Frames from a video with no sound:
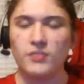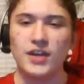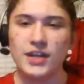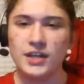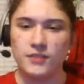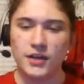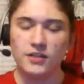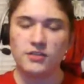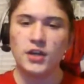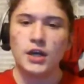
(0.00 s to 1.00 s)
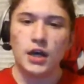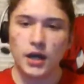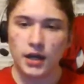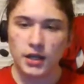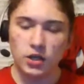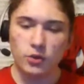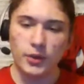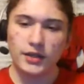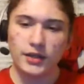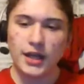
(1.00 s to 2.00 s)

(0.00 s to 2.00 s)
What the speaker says: indie event in New England.